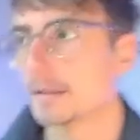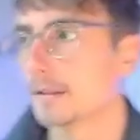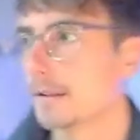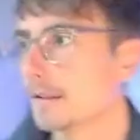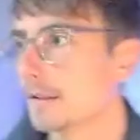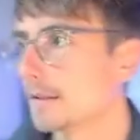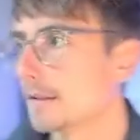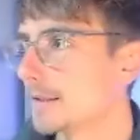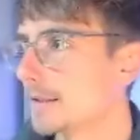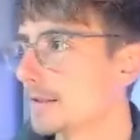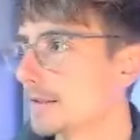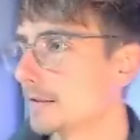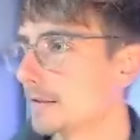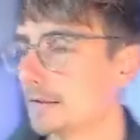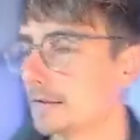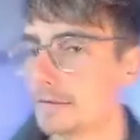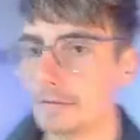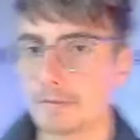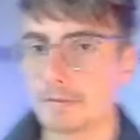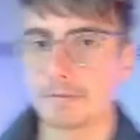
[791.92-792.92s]
this is
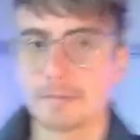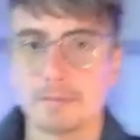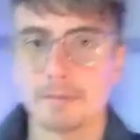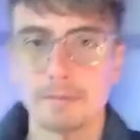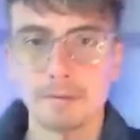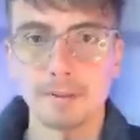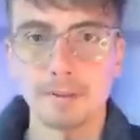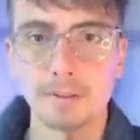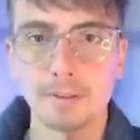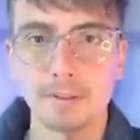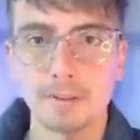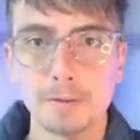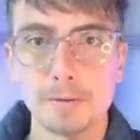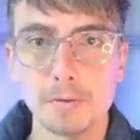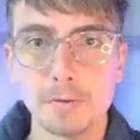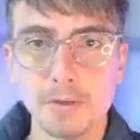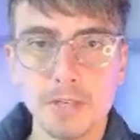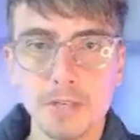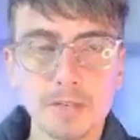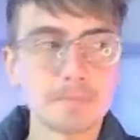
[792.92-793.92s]
a freaking cool
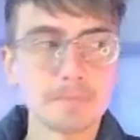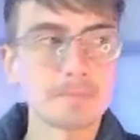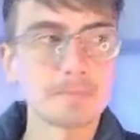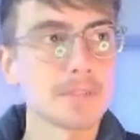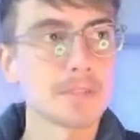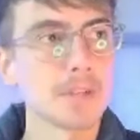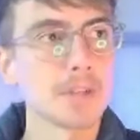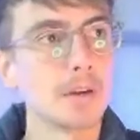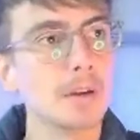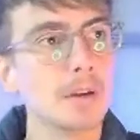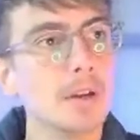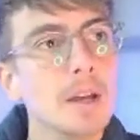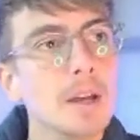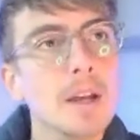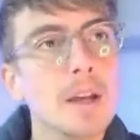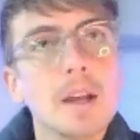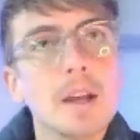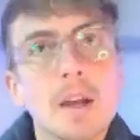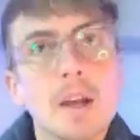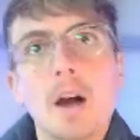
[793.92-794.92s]
gym. So,
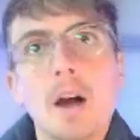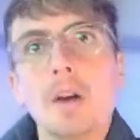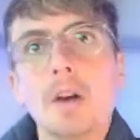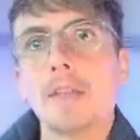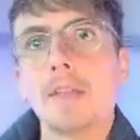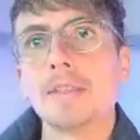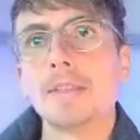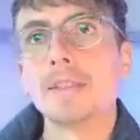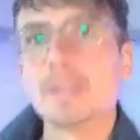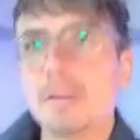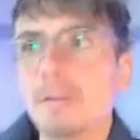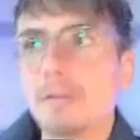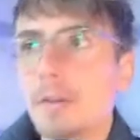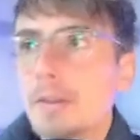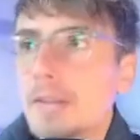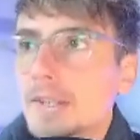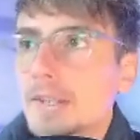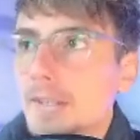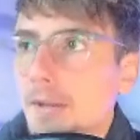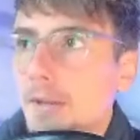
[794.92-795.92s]
all right, there's a few
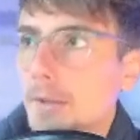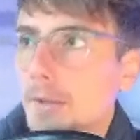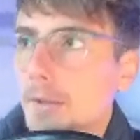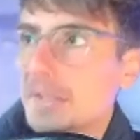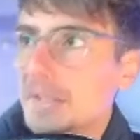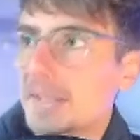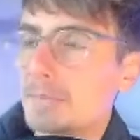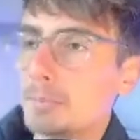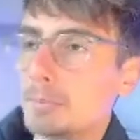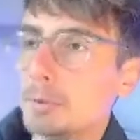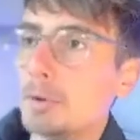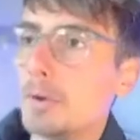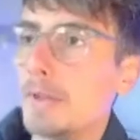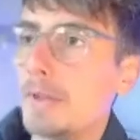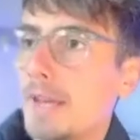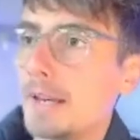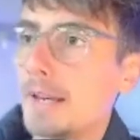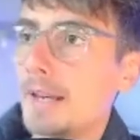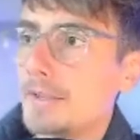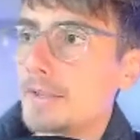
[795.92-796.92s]
things I want to explore
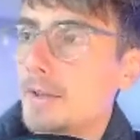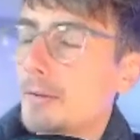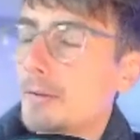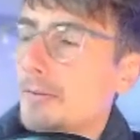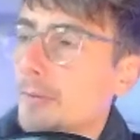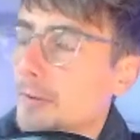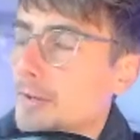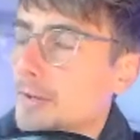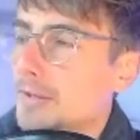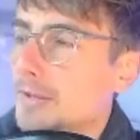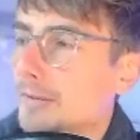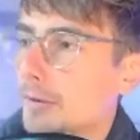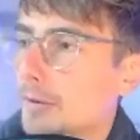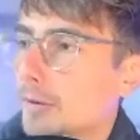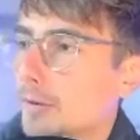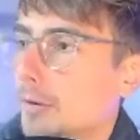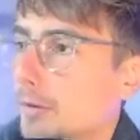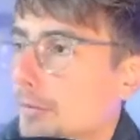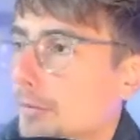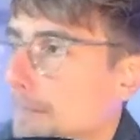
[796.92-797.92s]
there. So first of
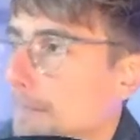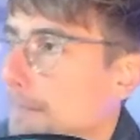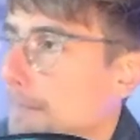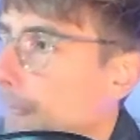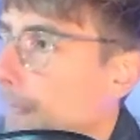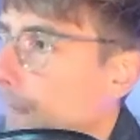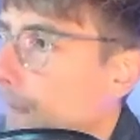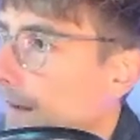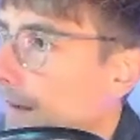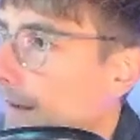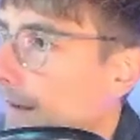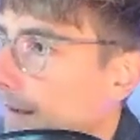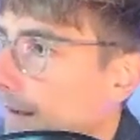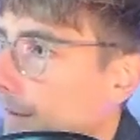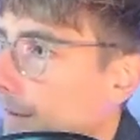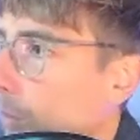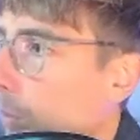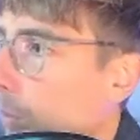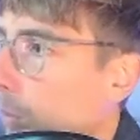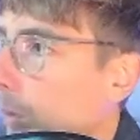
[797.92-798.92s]
all,
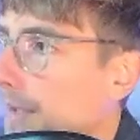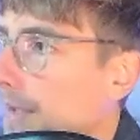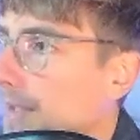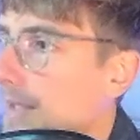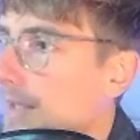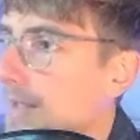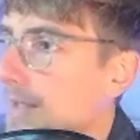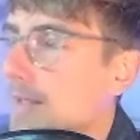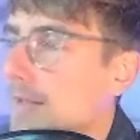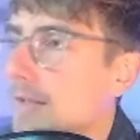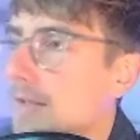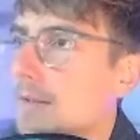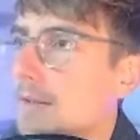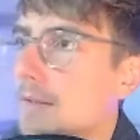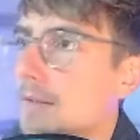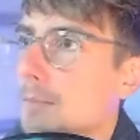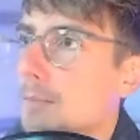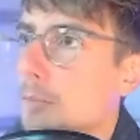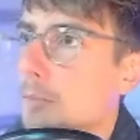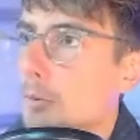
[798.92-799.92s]
what does
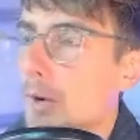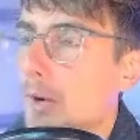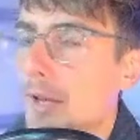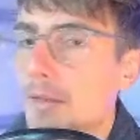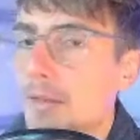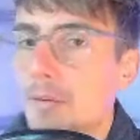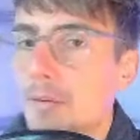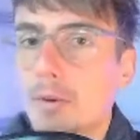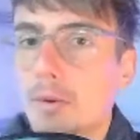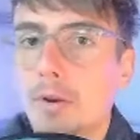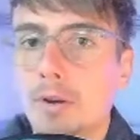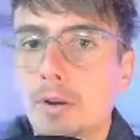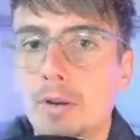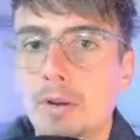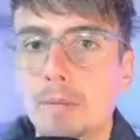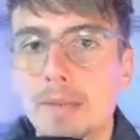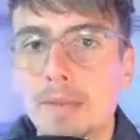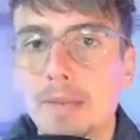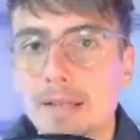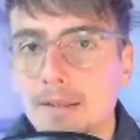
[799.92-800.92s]
breath work
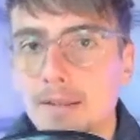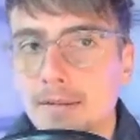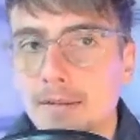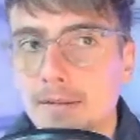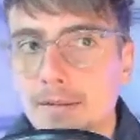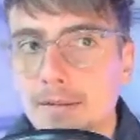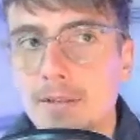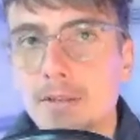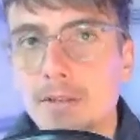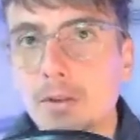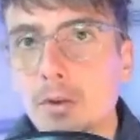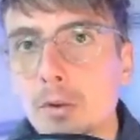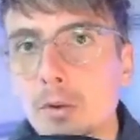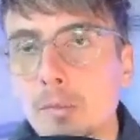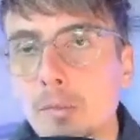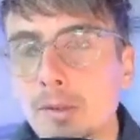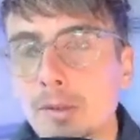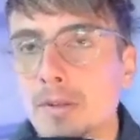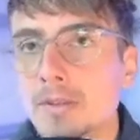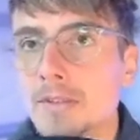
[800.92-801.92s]
mean to you?
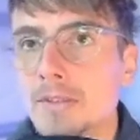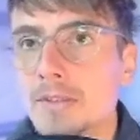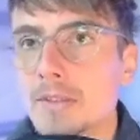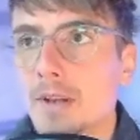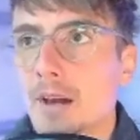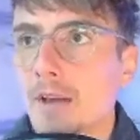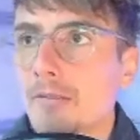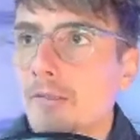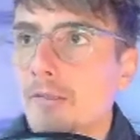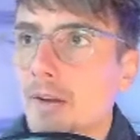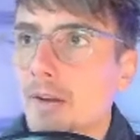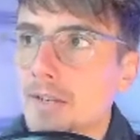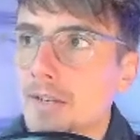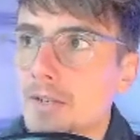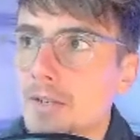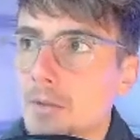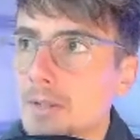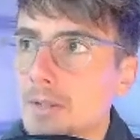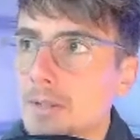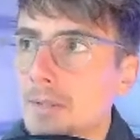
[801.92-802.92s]
Because I find
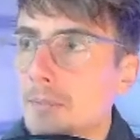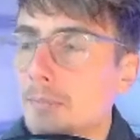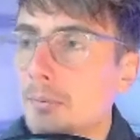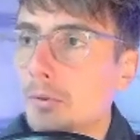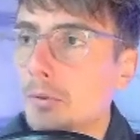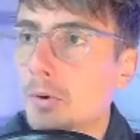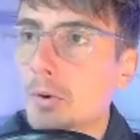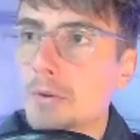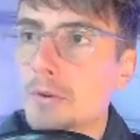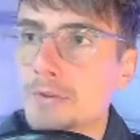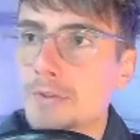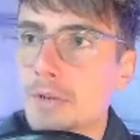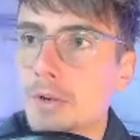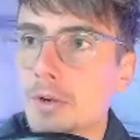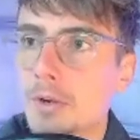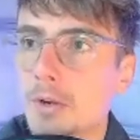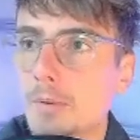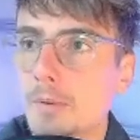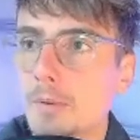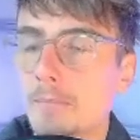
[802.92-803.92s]
it's a really broad
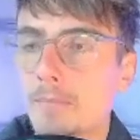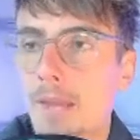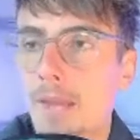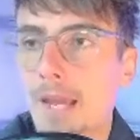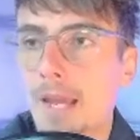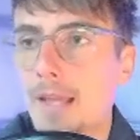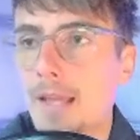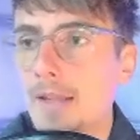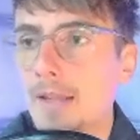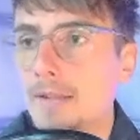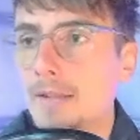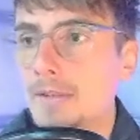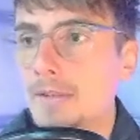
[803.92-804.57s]
term, and